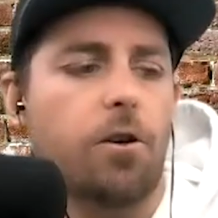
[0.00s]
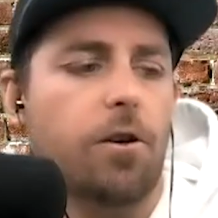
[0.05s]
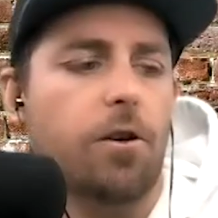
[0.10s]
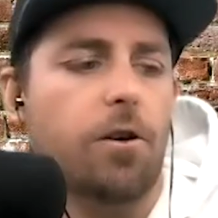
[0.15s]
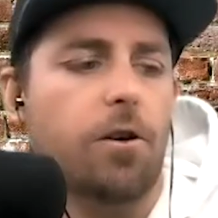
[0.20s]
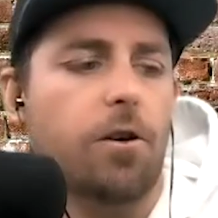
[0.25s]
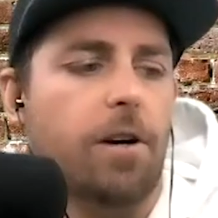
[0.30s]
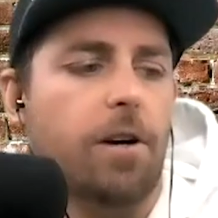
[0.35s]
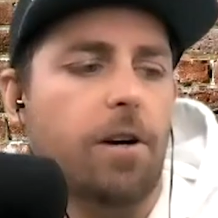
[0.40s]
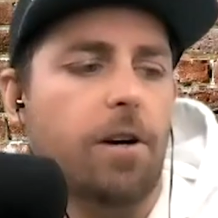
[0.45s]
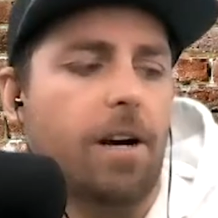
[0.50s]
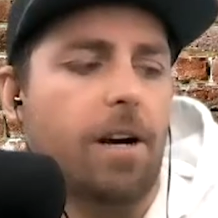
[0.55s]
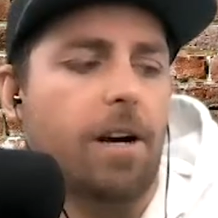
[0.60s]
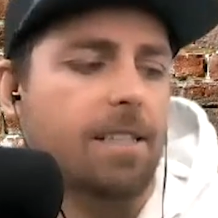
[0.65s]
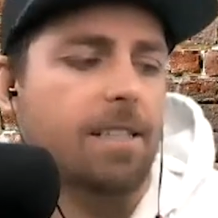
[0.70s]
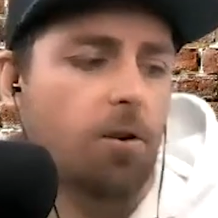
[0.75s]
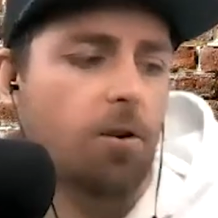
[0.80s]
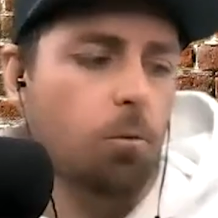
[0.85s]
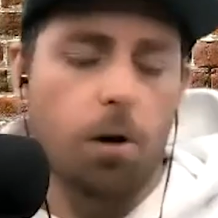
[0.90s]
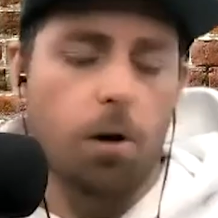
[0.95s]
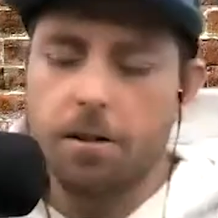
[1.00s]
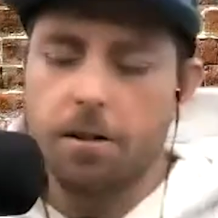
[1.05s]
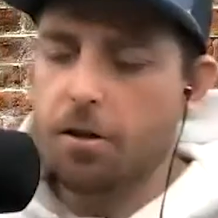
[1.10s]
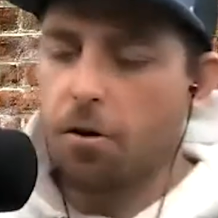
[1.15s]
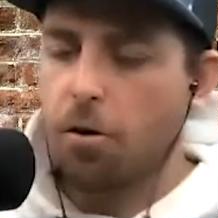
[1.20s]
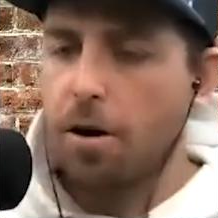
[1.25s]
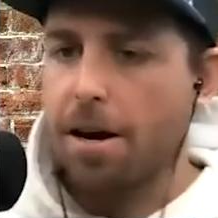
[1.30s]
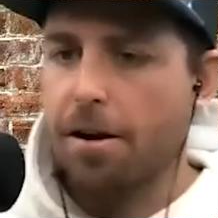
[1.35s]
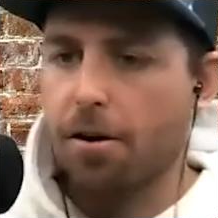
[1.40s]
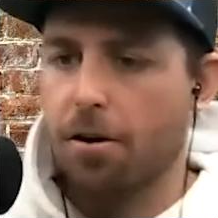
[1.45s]
guys ever want to
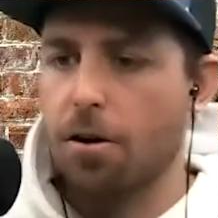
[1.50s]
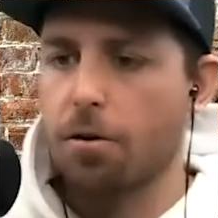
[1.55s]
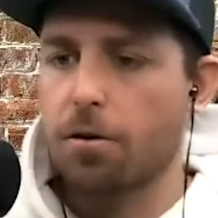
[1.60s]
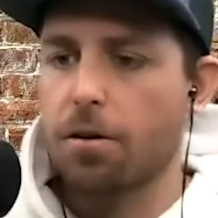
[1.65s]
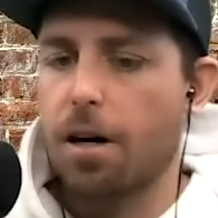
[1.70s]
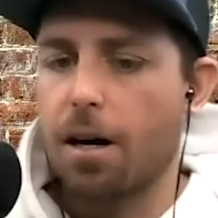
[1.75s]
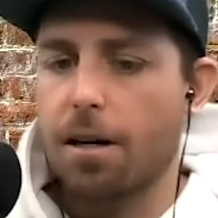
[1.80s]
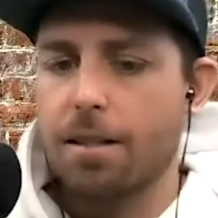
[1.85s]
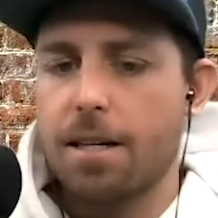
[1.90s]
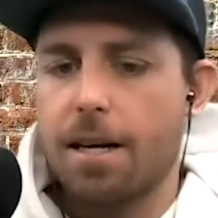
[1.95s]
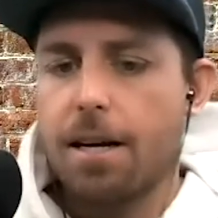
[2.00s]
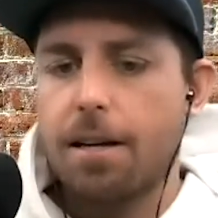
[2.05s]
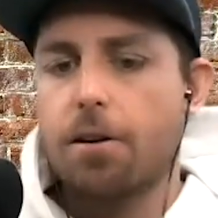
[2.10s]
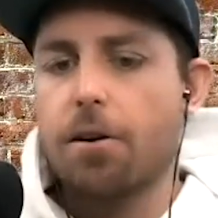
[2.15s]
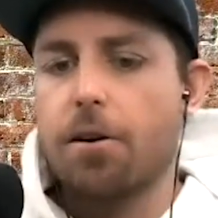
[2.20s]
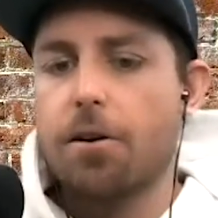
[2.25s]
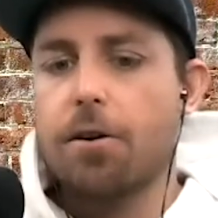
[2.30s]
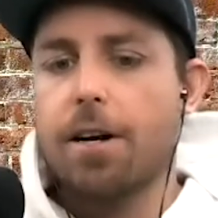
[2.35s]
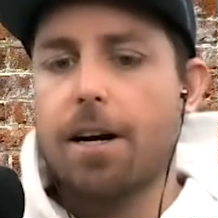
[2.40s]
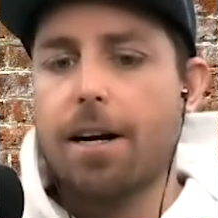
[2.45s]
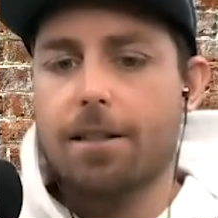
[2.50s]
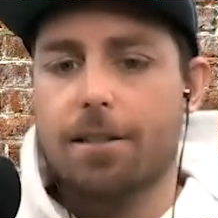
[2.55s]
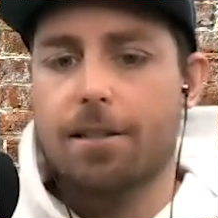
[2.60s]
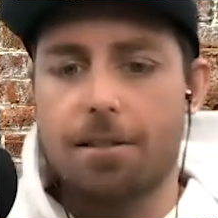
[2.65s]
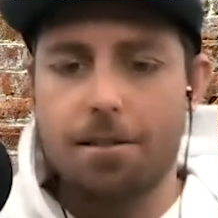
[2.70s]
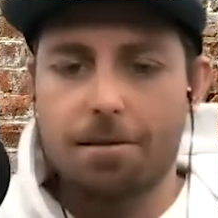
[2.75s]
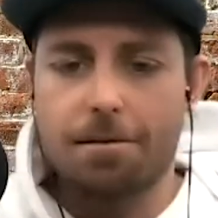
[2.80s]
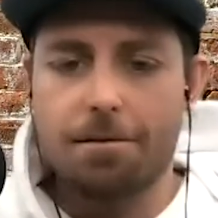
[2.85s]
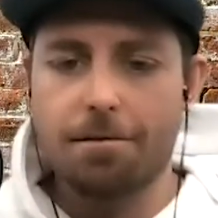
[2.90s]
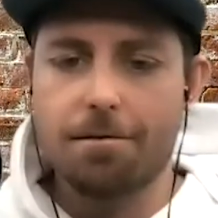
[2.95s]
create your own content, or are you
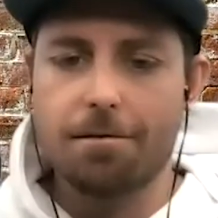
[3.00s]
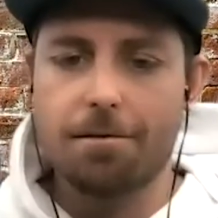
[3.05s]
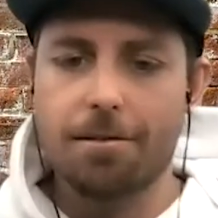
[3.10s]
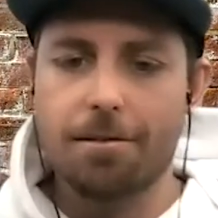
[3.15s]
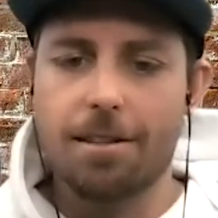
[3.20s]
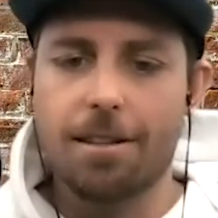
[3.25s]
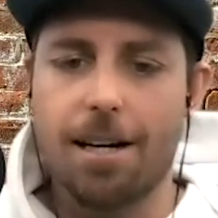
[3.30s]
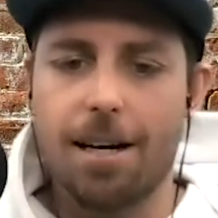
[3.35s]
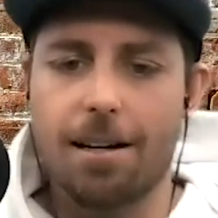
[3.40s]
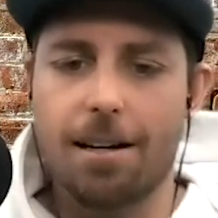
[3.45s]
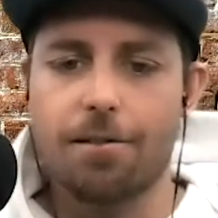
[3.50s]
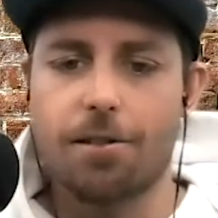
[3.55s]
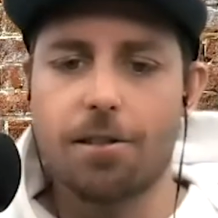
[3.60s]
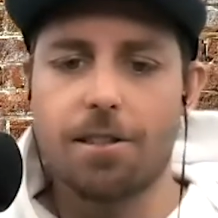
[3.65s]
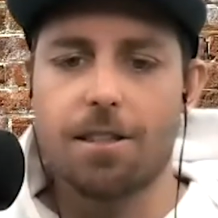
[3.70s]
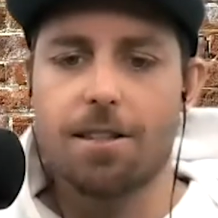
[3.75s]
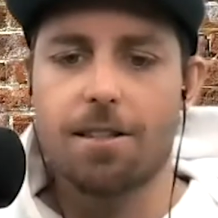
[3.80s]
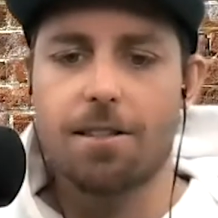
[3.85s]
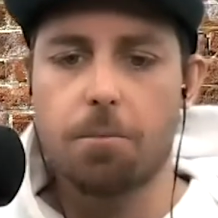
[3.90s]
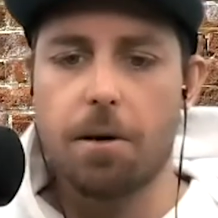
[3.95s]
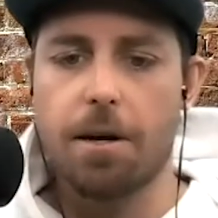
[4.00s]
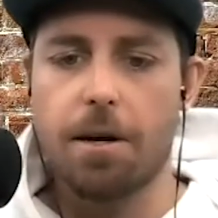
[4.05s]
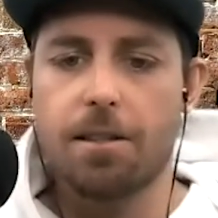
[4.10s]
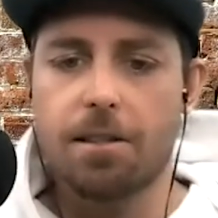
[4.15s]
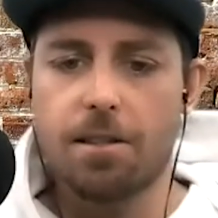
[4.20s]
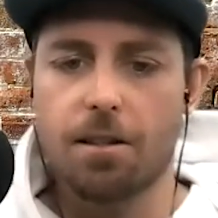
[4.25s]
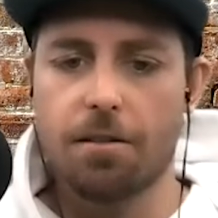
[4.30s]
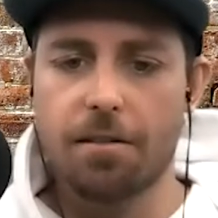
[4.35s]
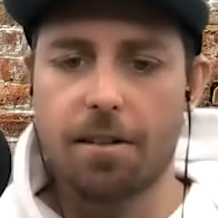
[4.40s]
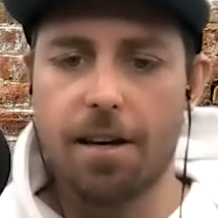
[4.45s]
guys kind of just in the
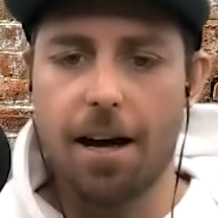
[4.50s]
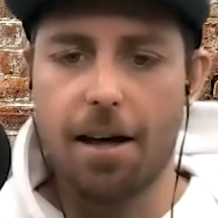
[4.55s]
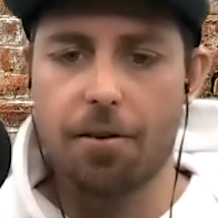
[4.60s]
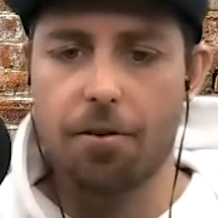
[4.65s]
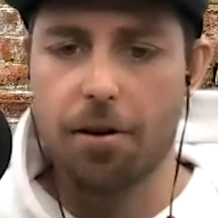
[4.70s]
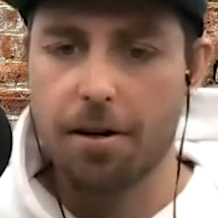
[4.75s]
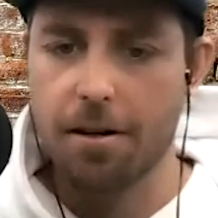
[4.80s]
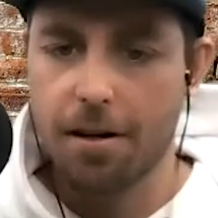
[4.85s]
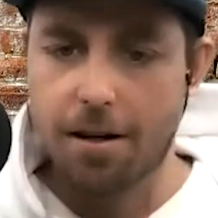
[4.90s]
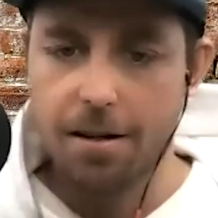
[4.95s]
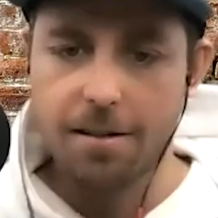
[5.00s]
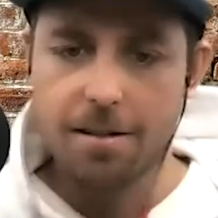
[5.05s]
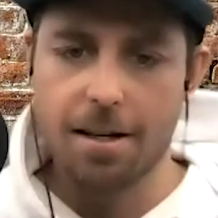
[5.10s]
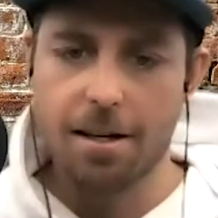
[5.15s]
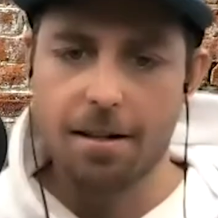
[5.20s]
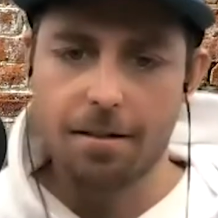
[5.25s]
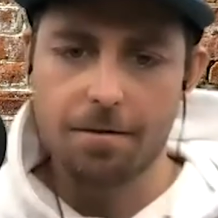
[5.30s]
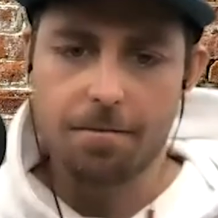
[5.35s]
space of gathering content?